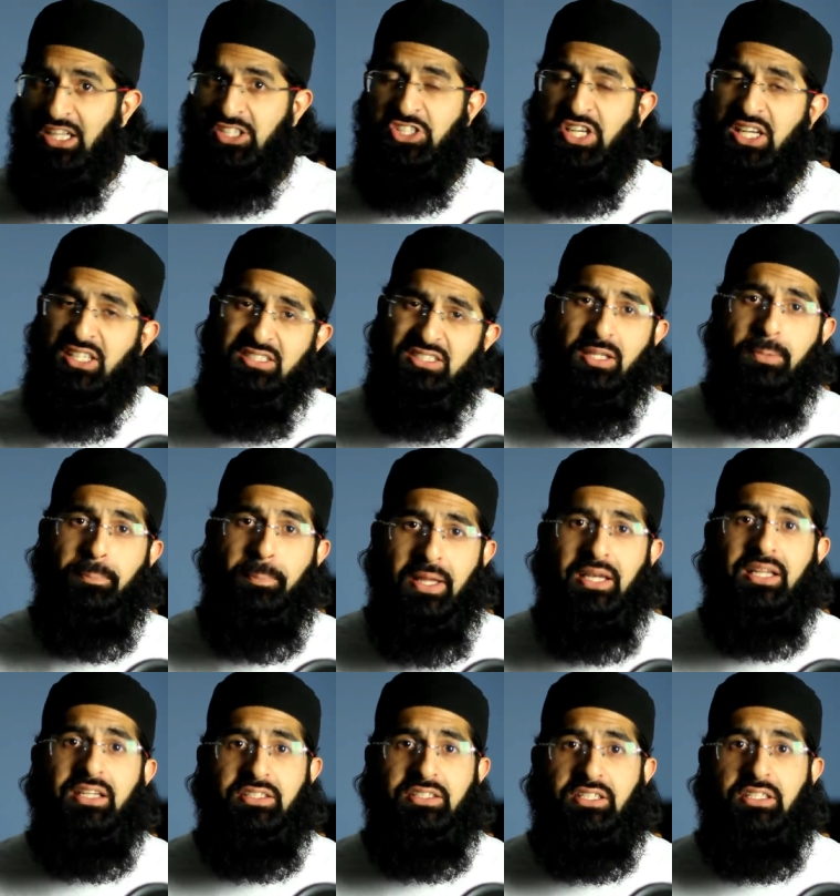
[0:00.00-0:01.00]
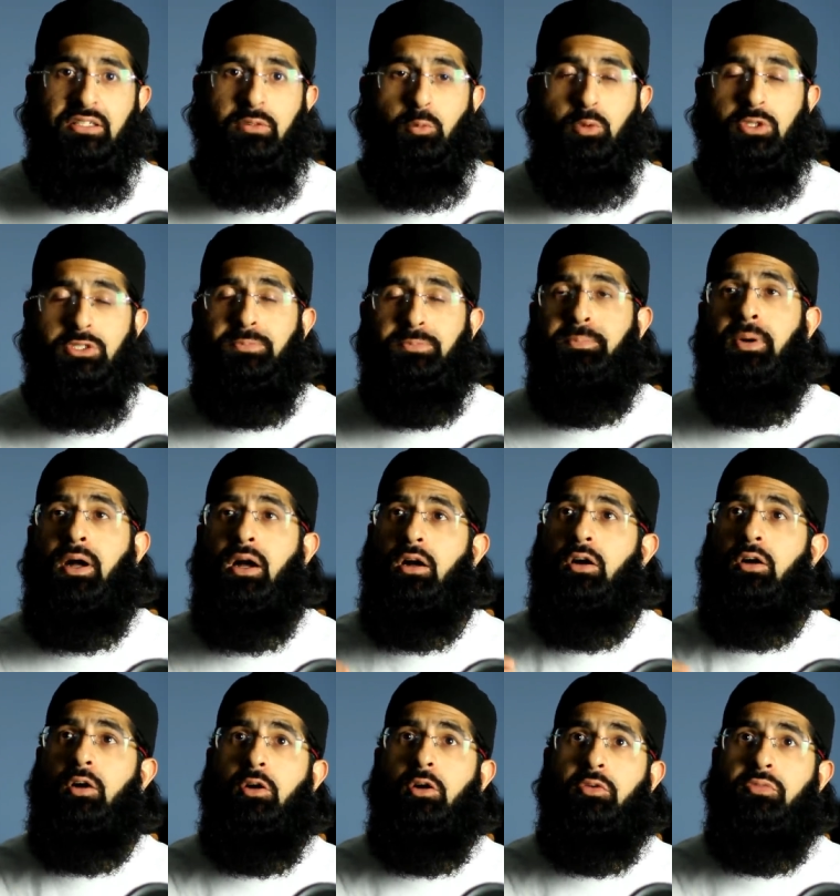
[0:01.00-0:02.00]
Chester Bennington was
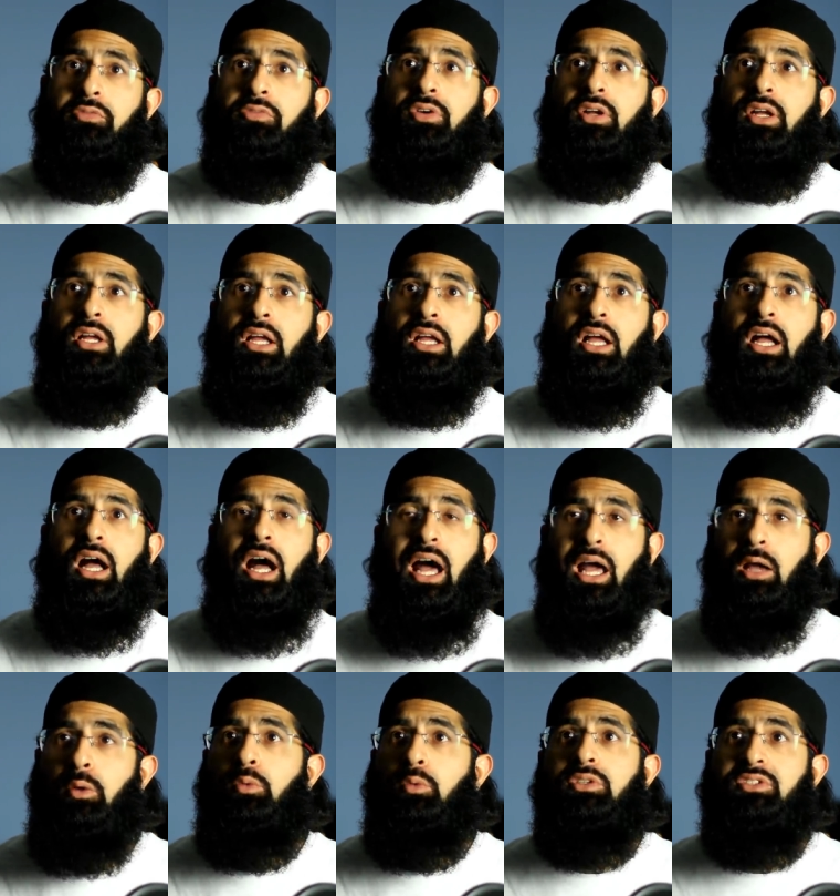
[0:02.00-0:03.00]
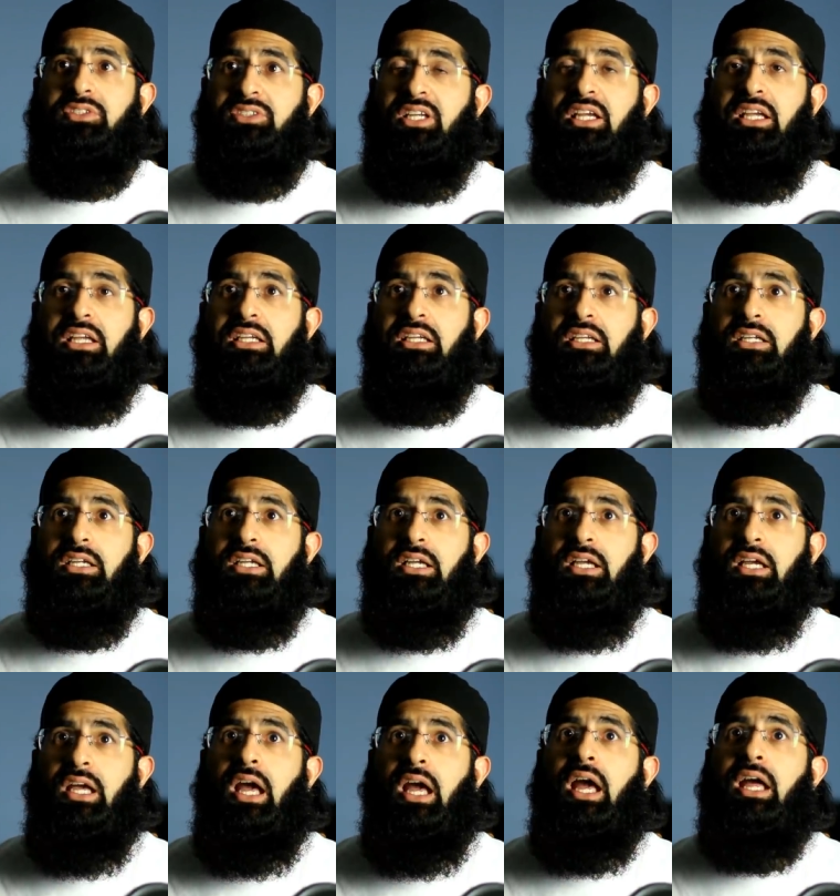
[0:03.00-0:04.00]
part of, I would say,
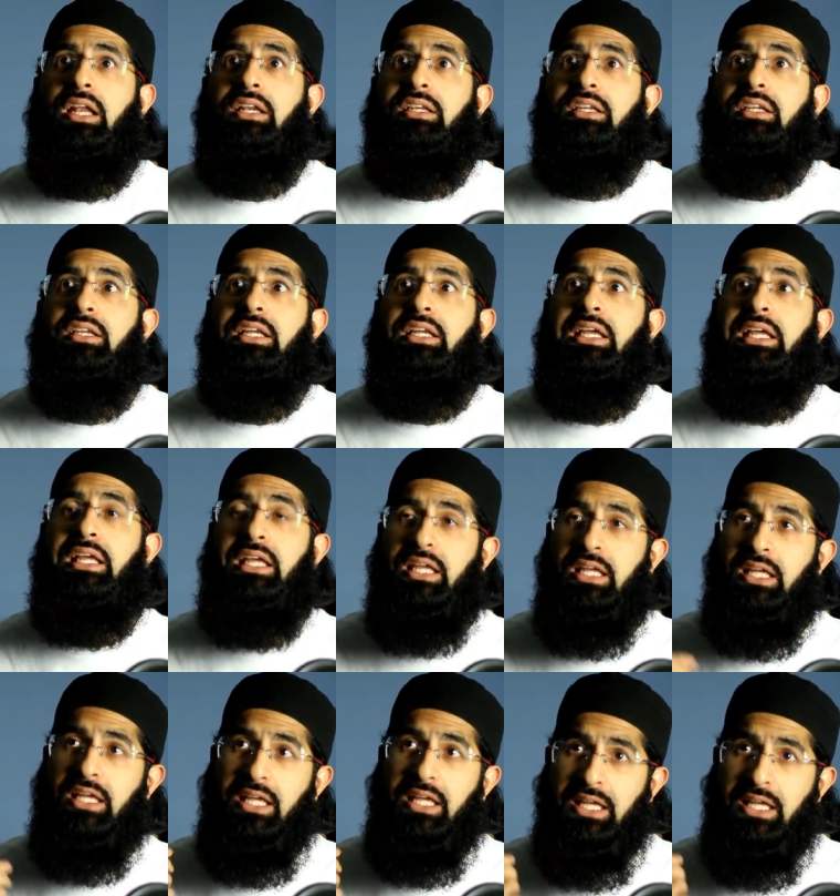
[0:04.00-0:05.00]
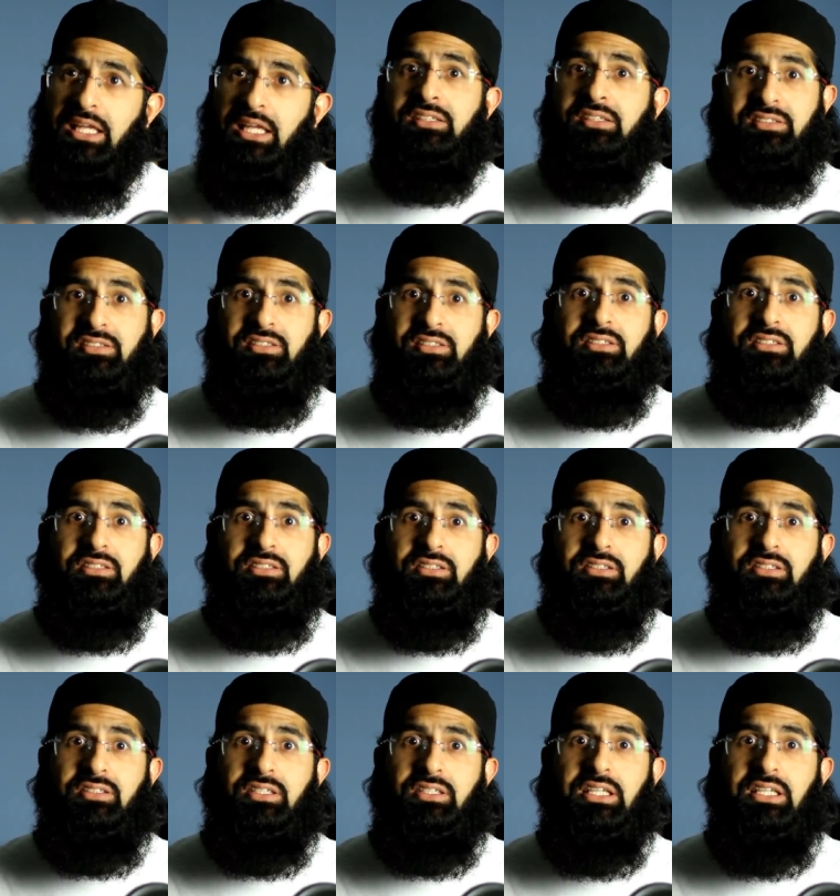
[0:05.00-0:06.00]
and it is
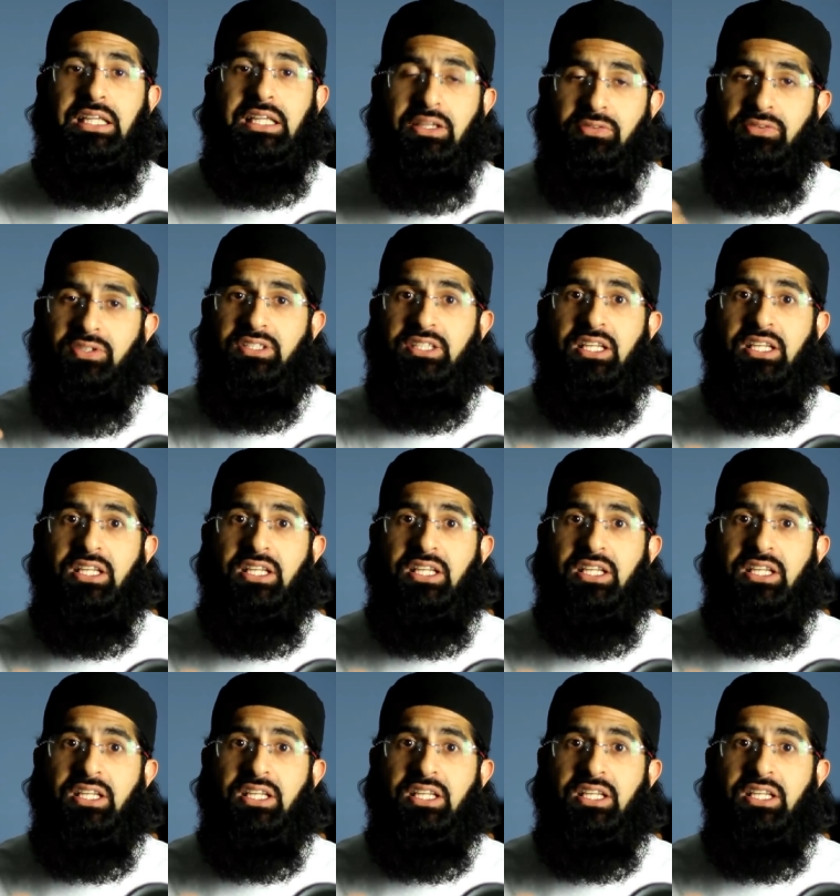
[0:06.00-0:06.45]
even